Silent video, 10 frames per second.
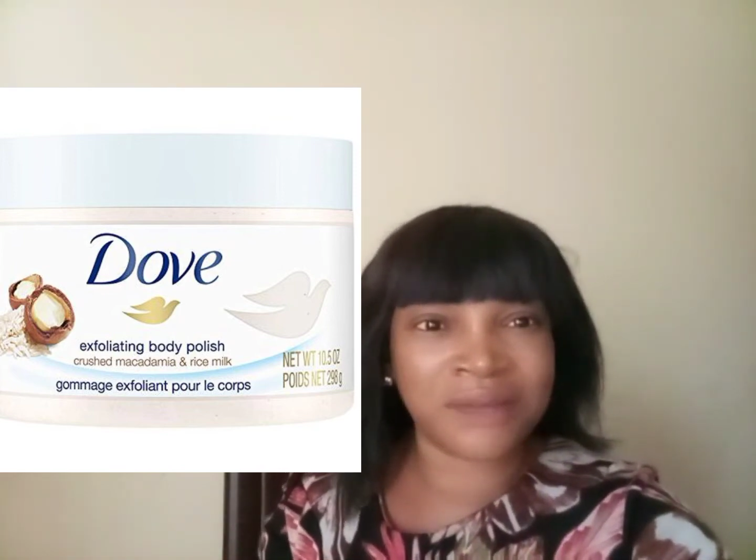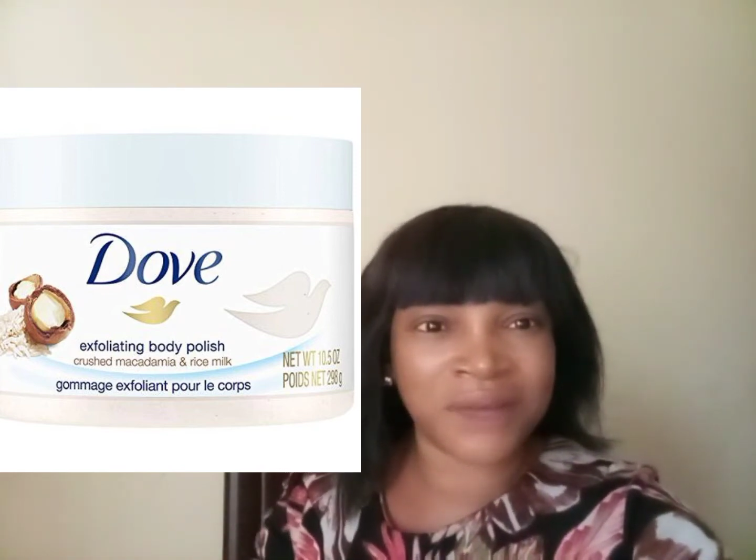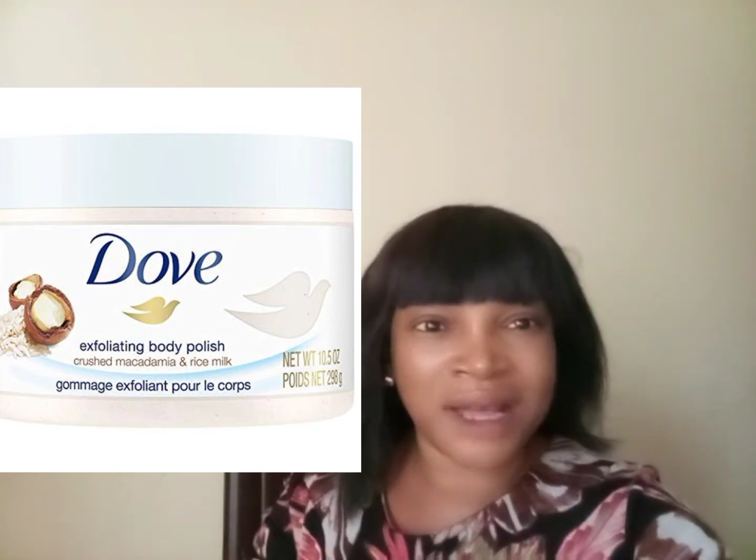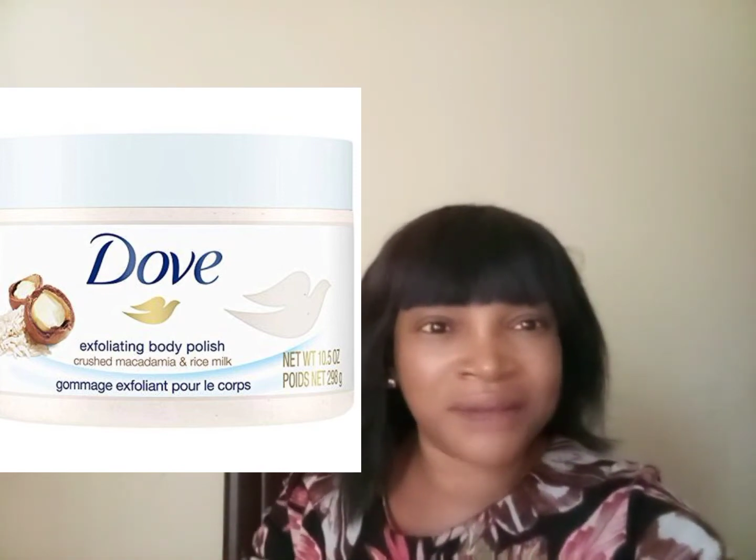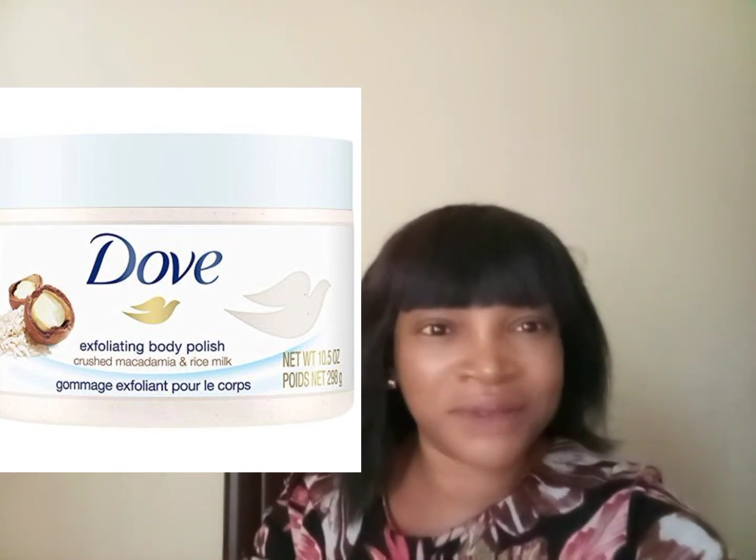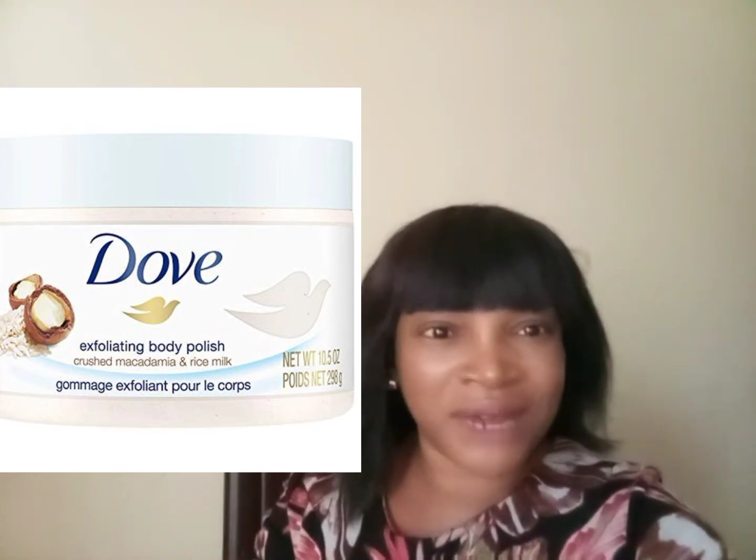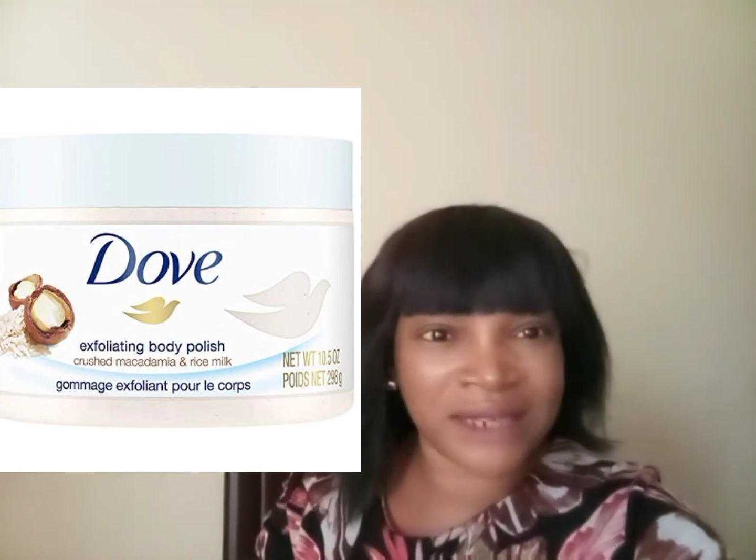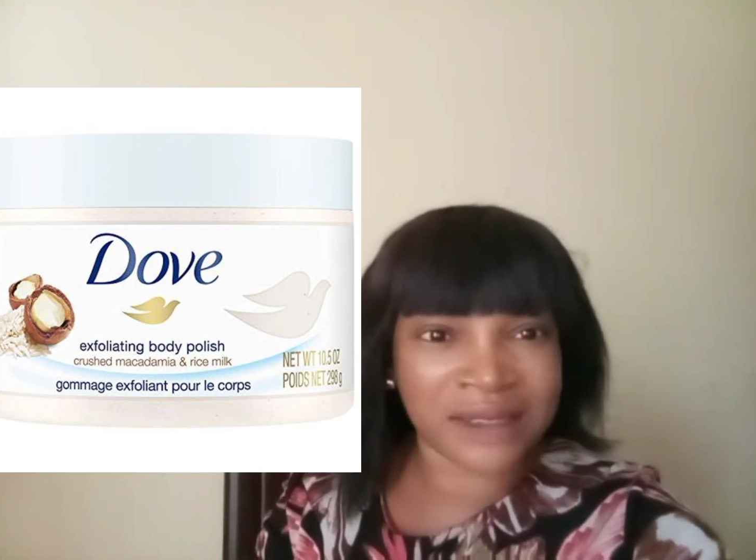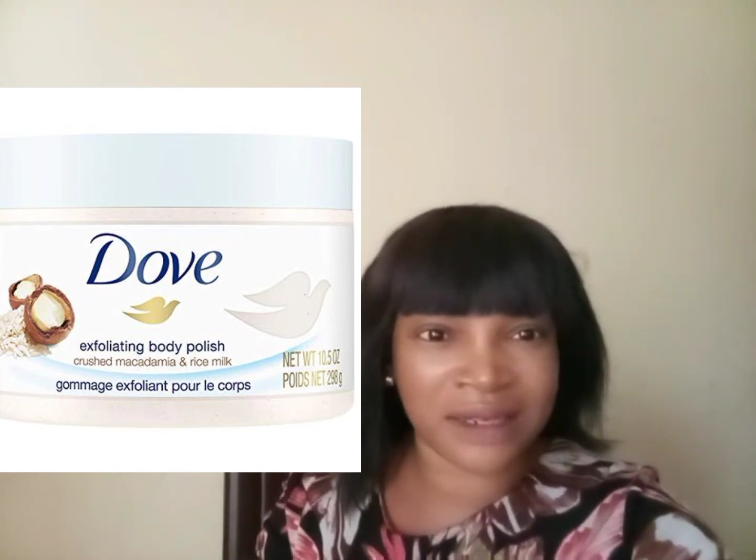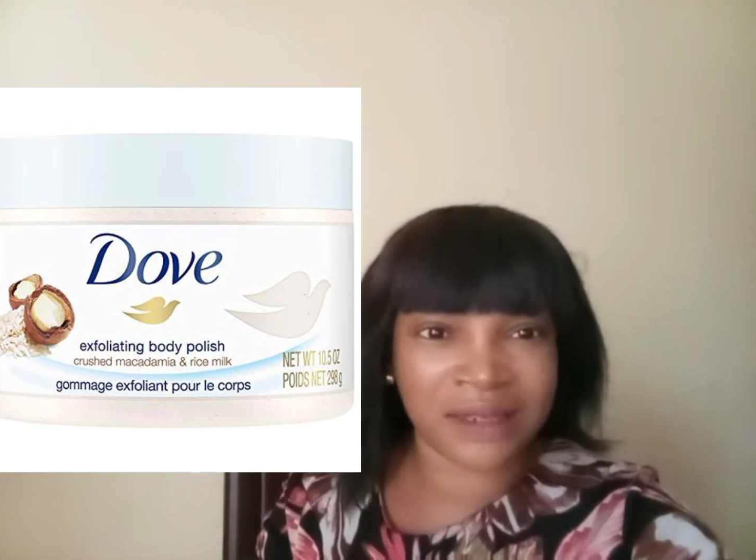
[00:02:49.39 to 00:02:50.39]
If you have dry
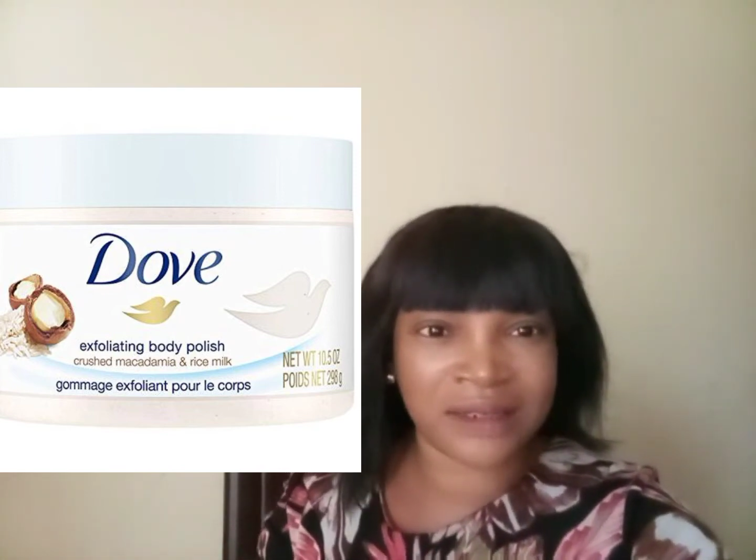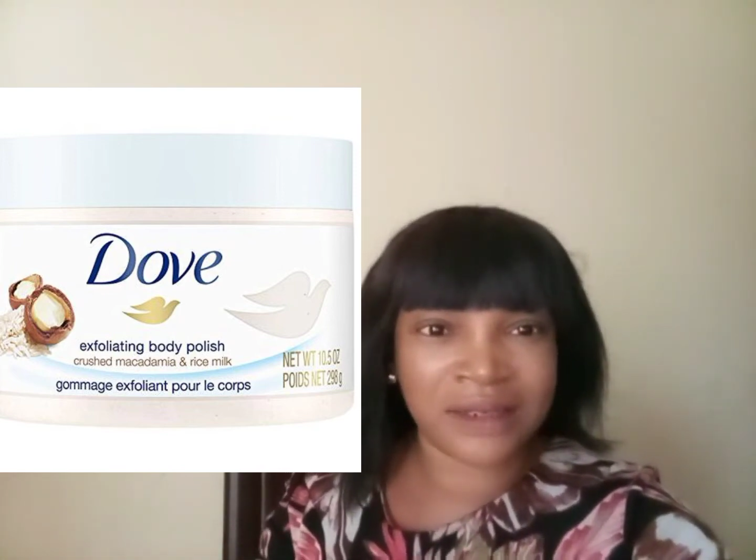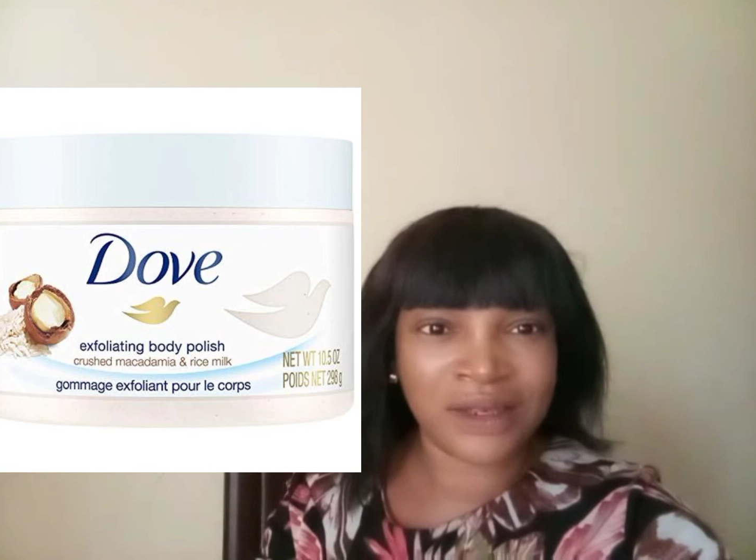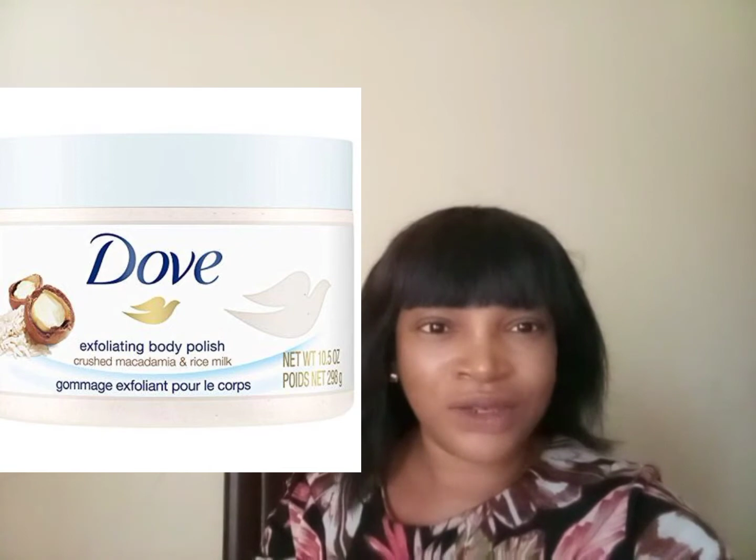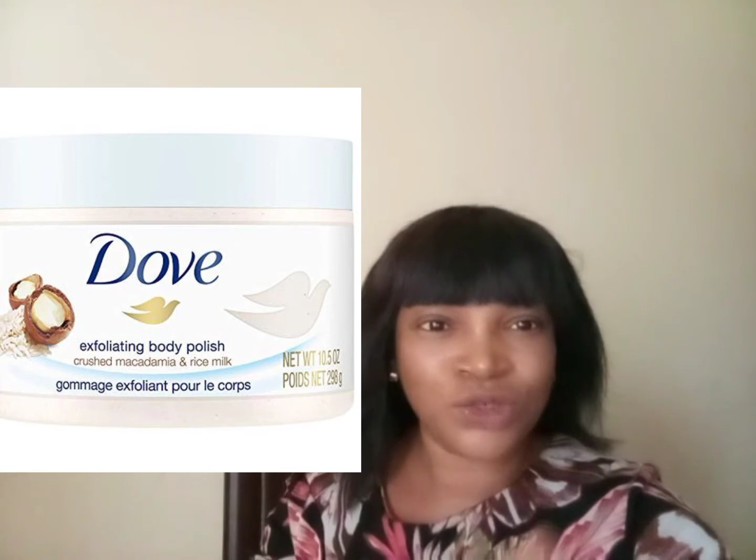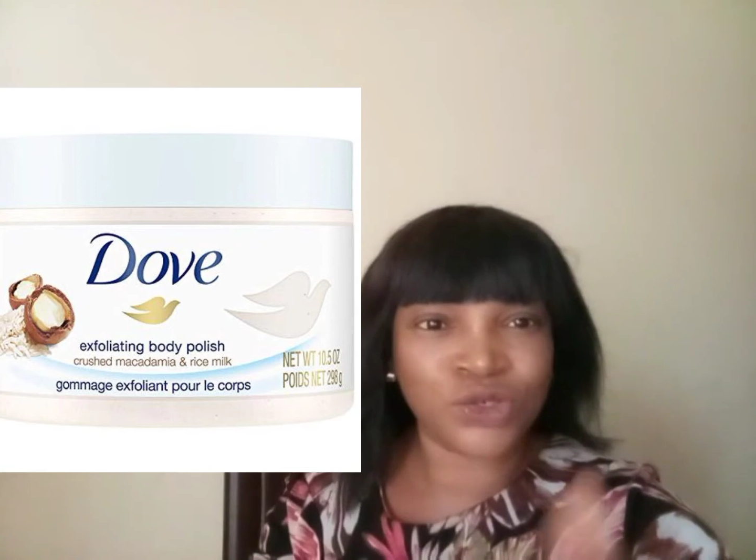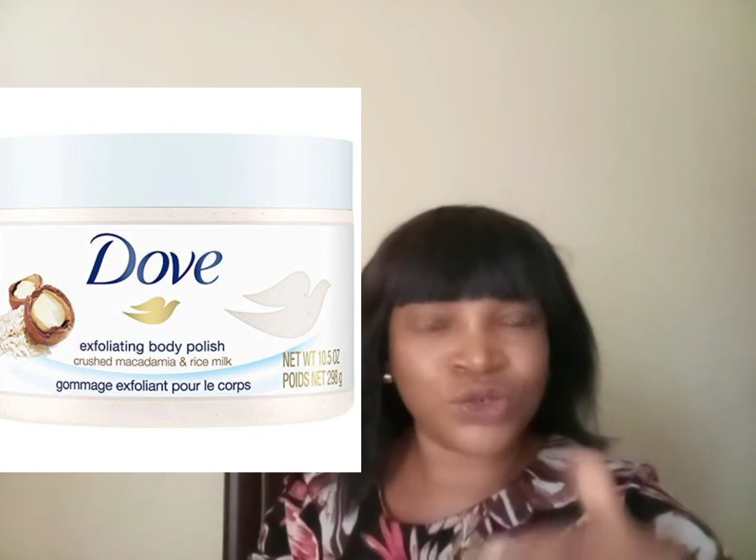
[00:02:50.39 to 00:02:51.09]
skin, you